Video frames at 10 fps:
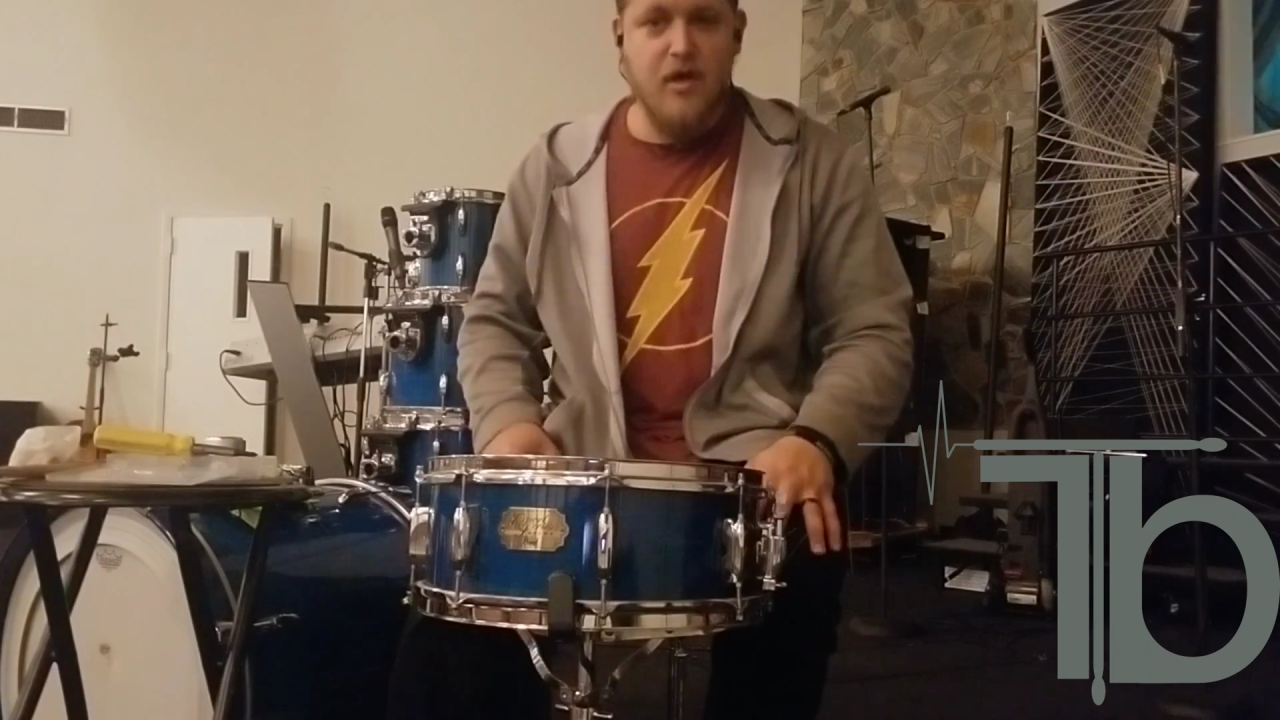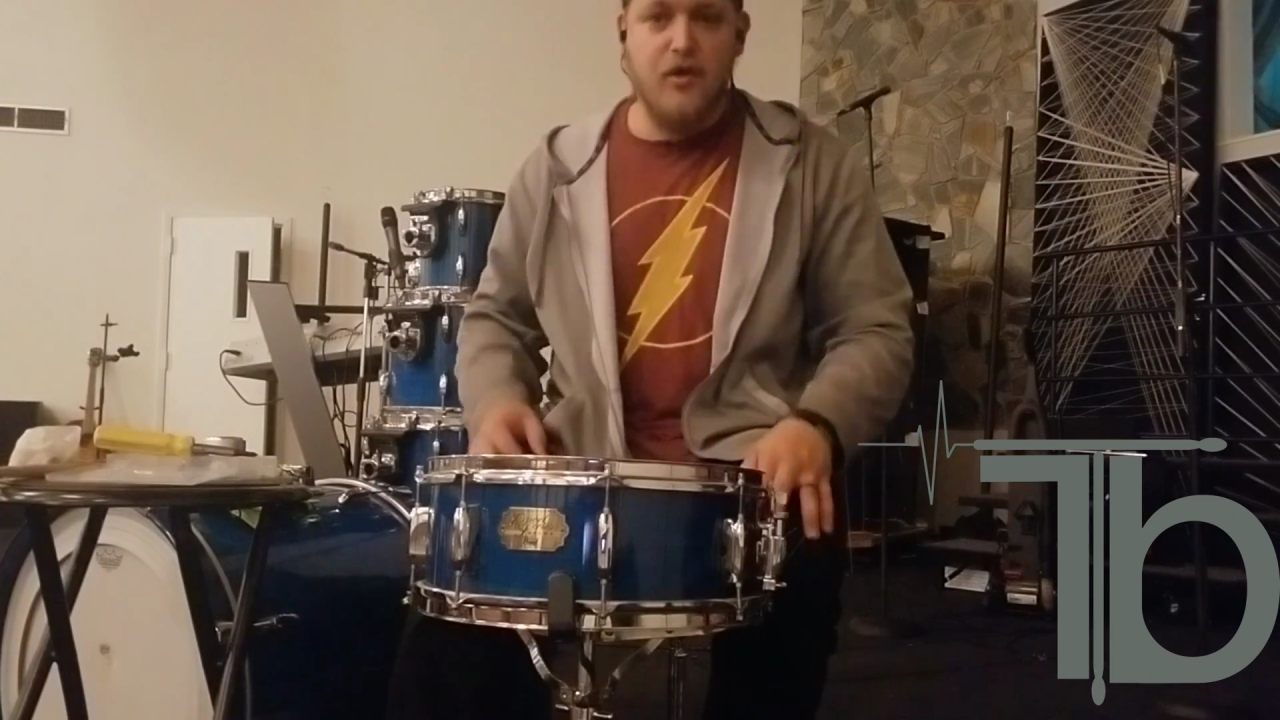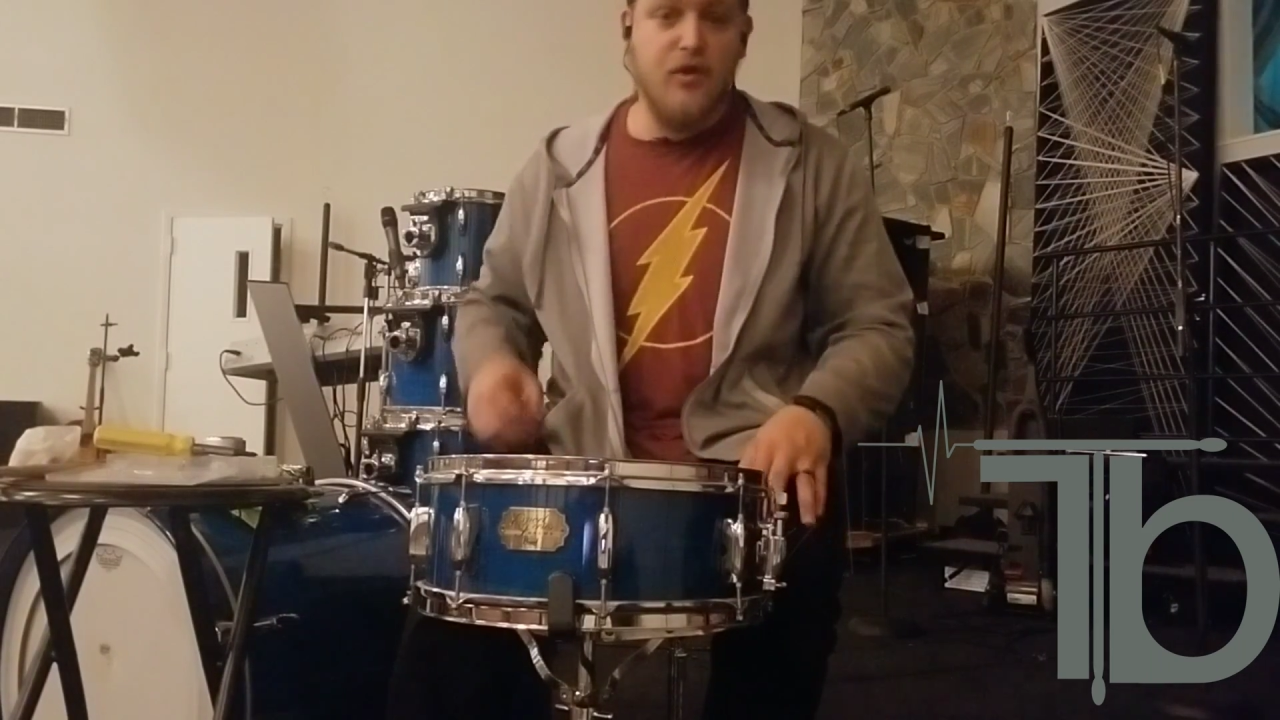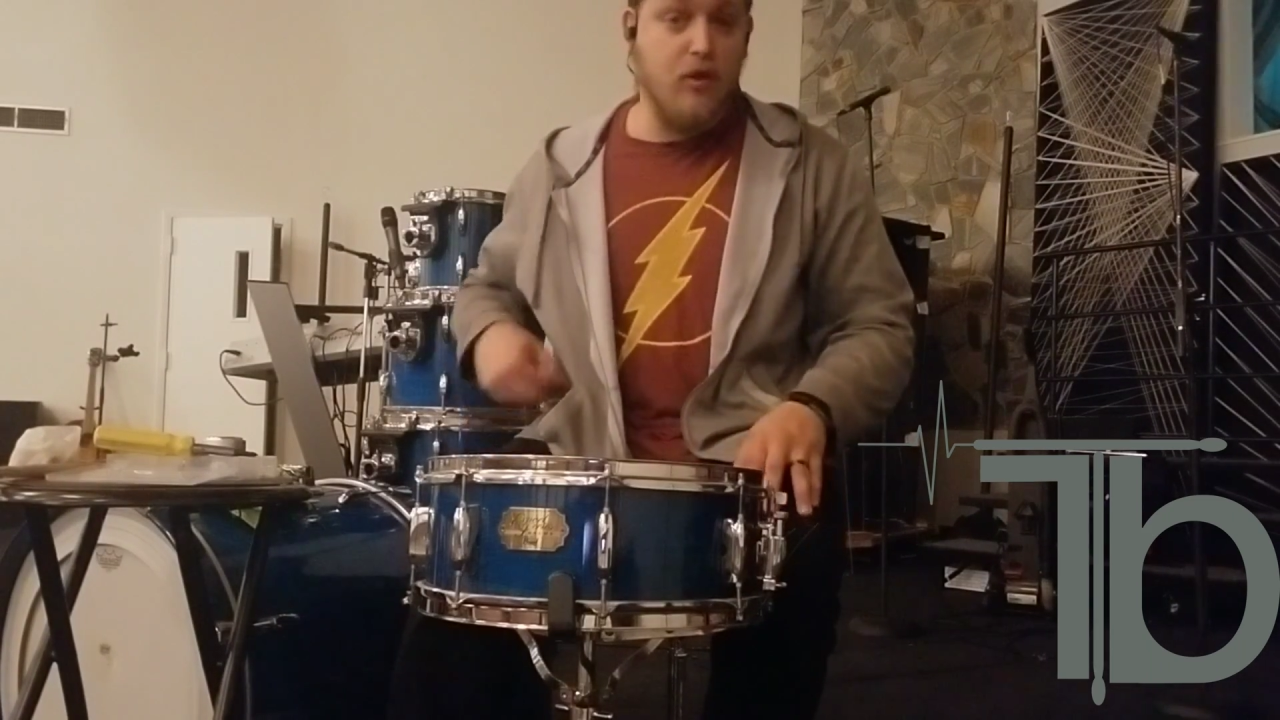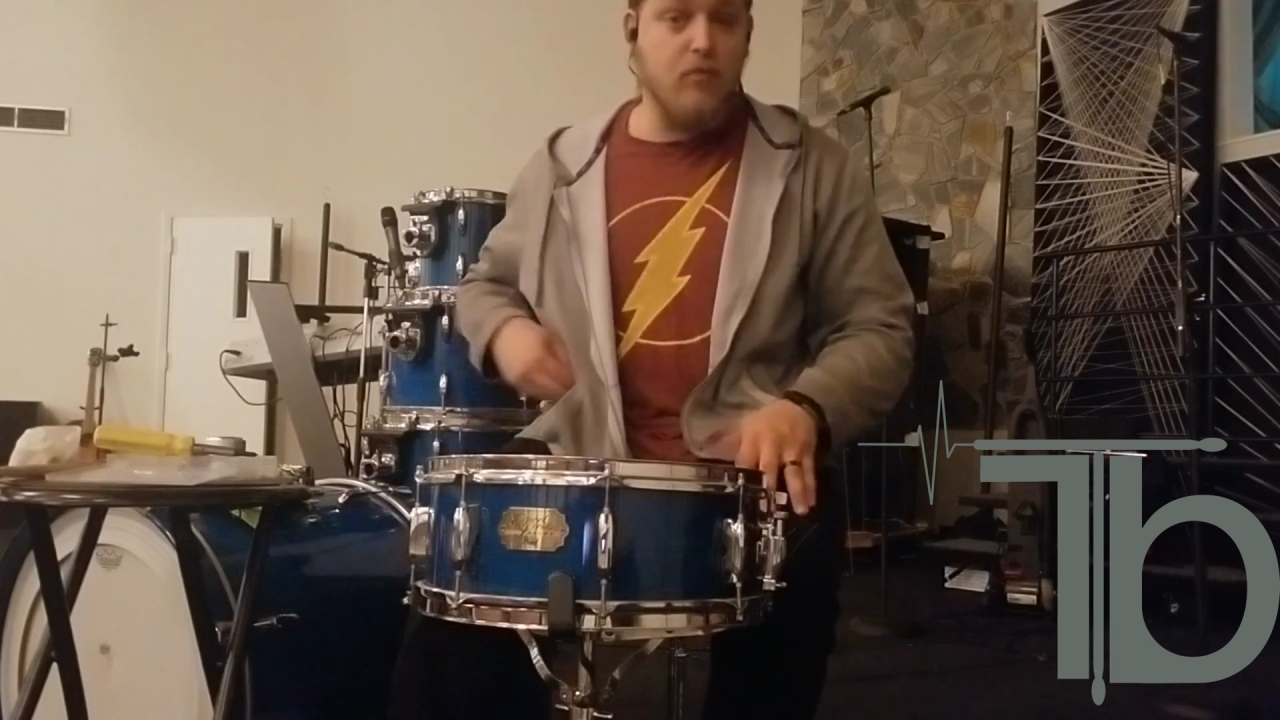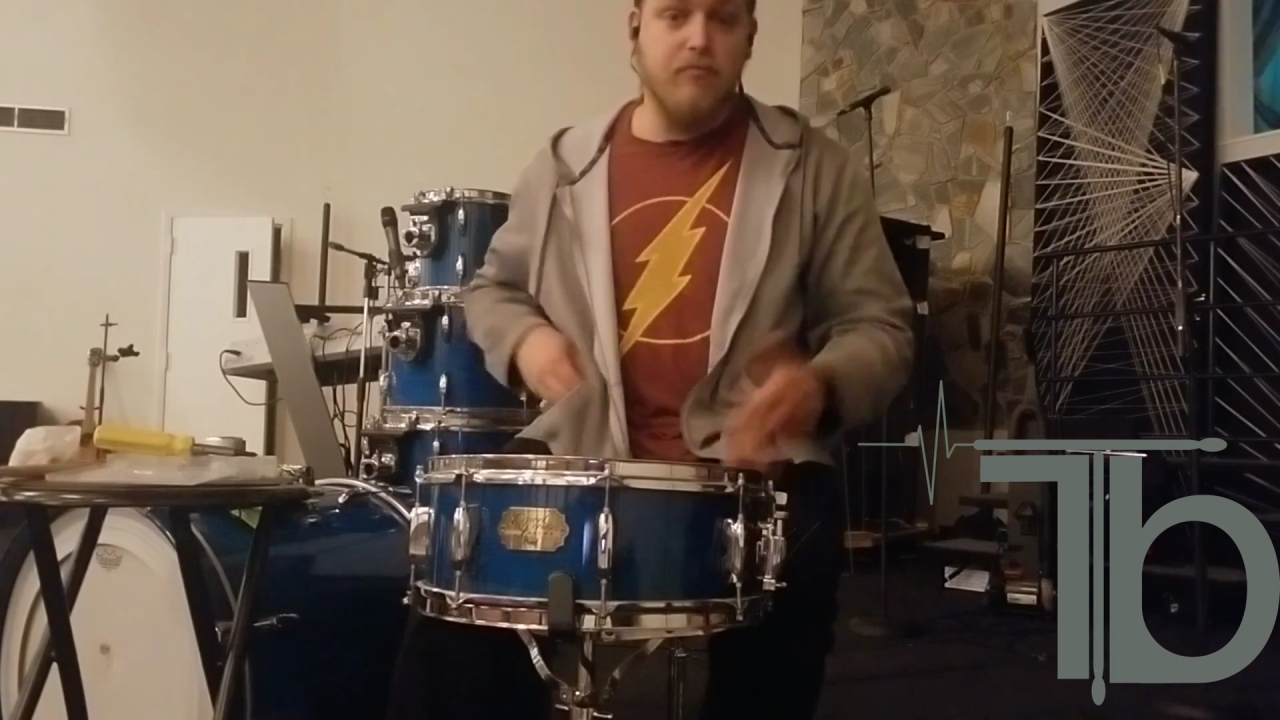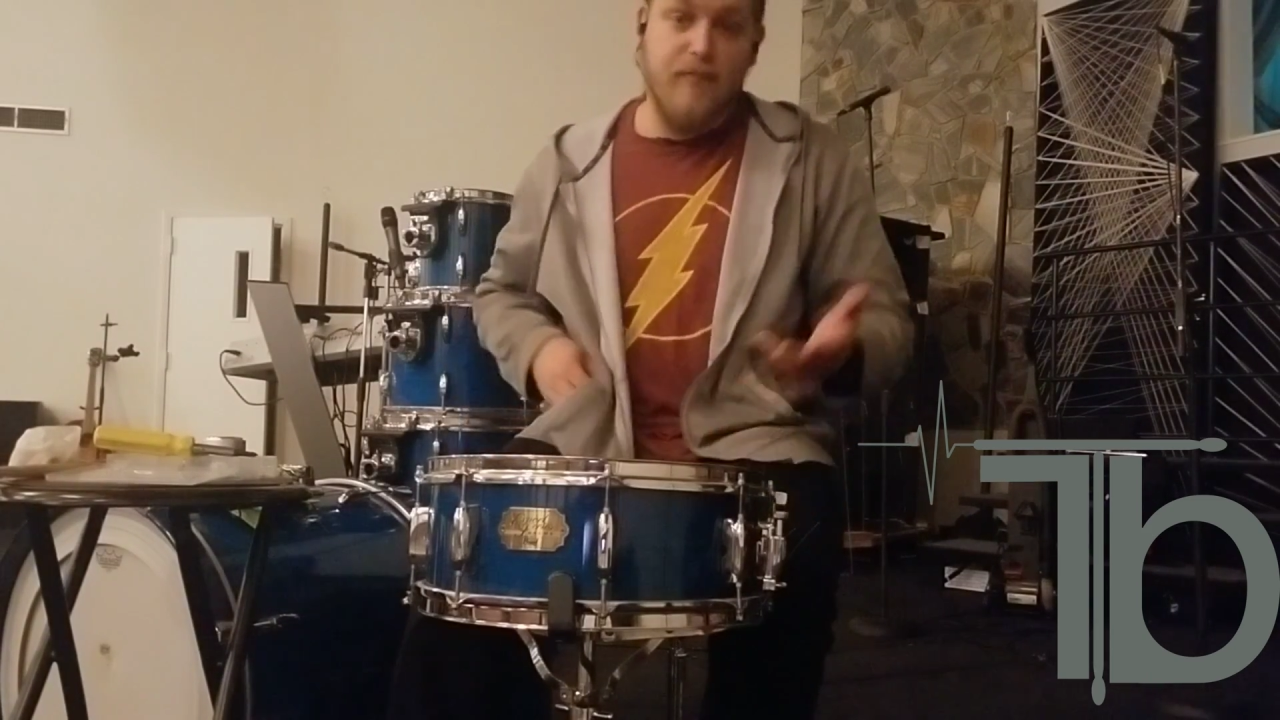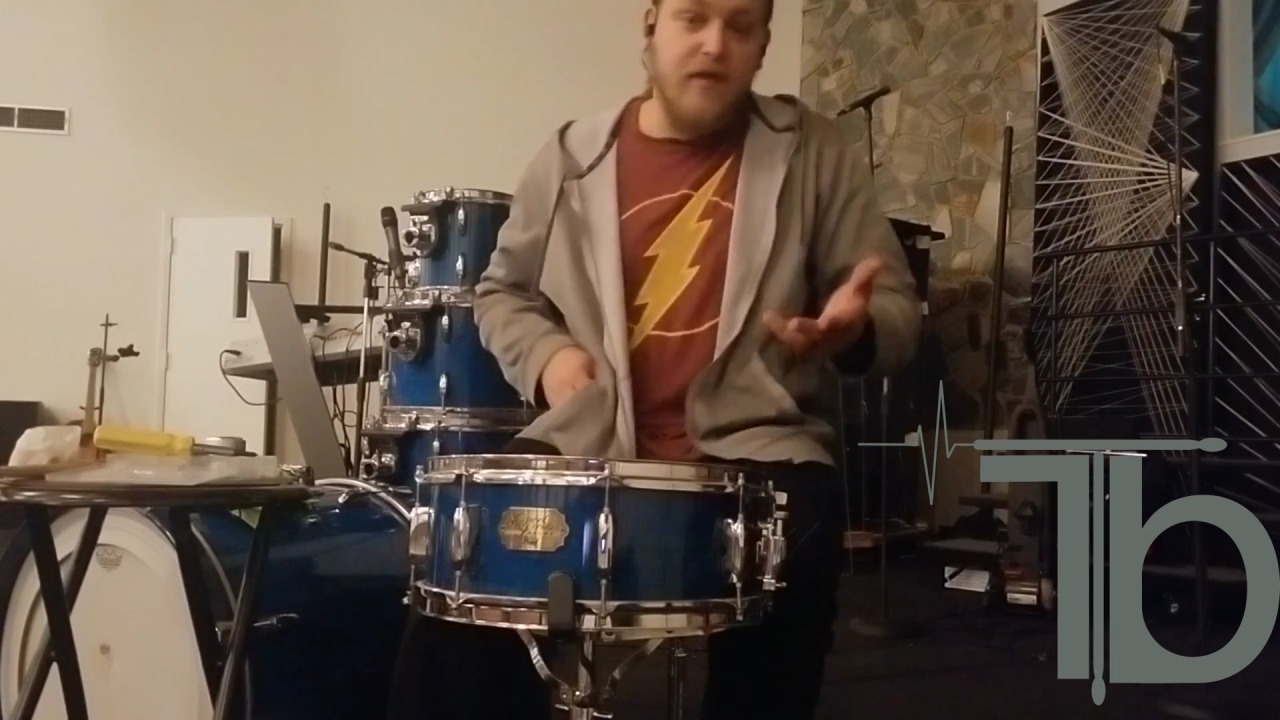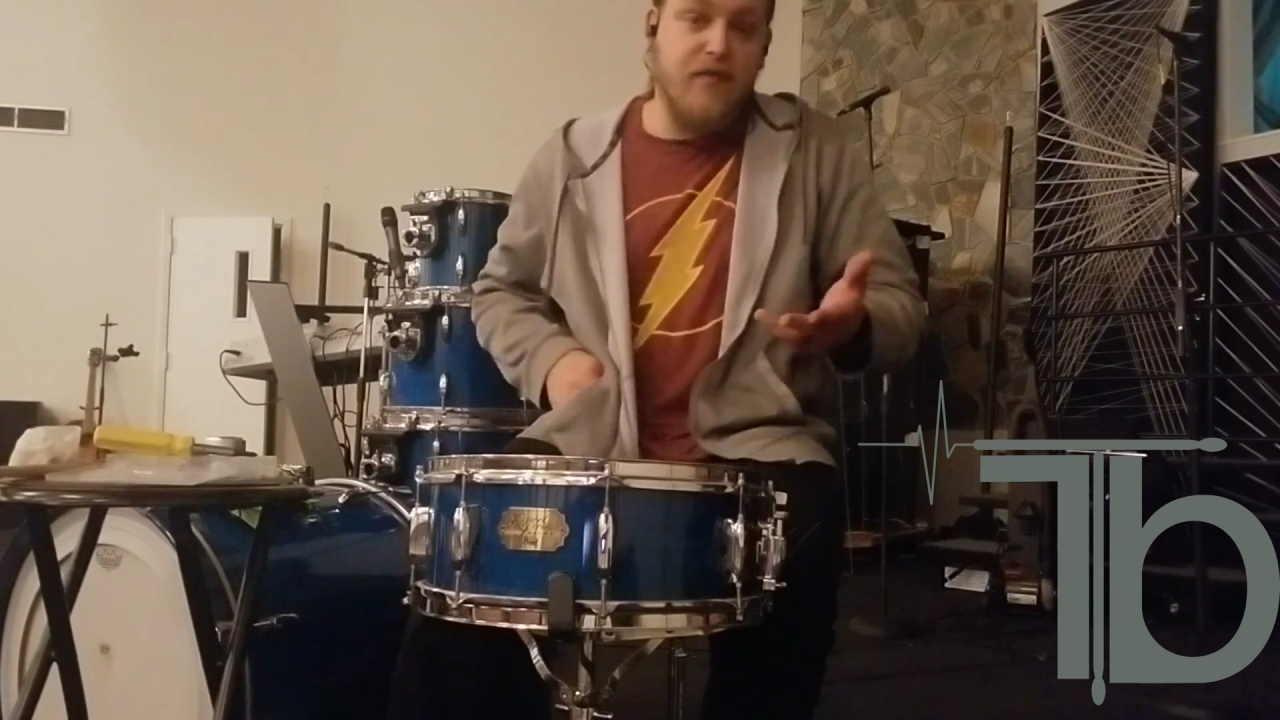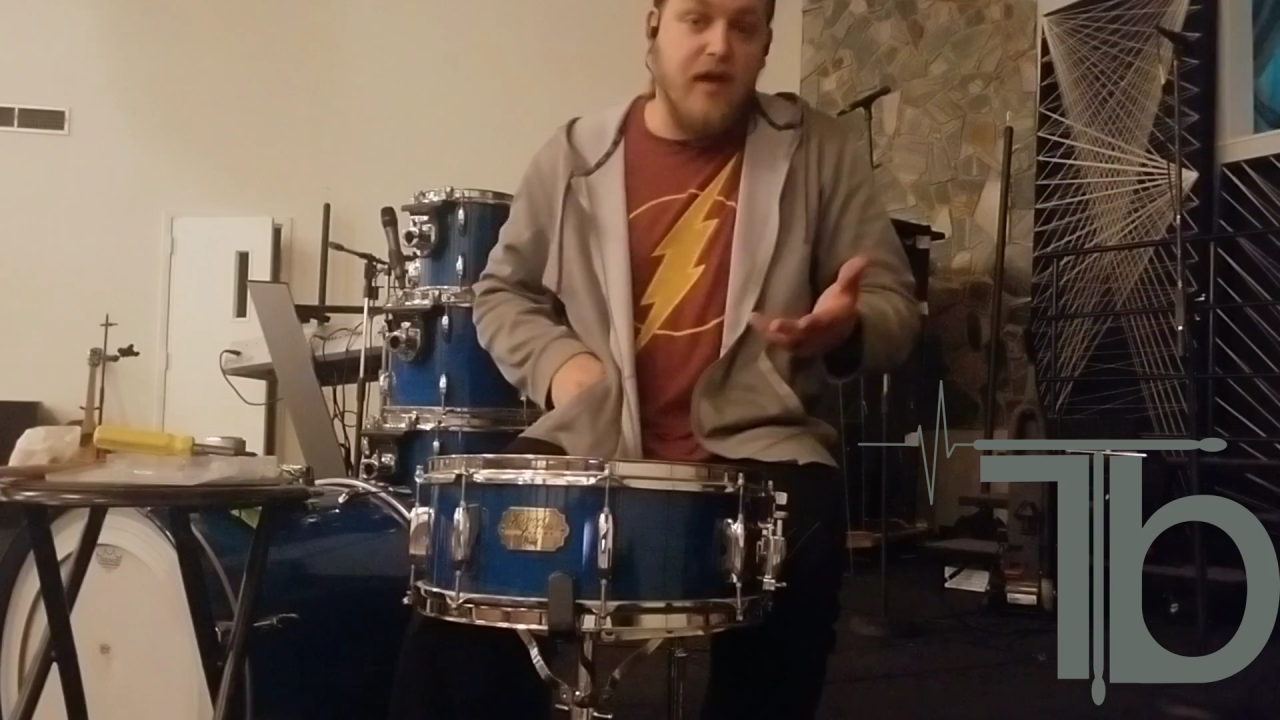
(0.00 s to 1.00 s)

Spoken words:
So that's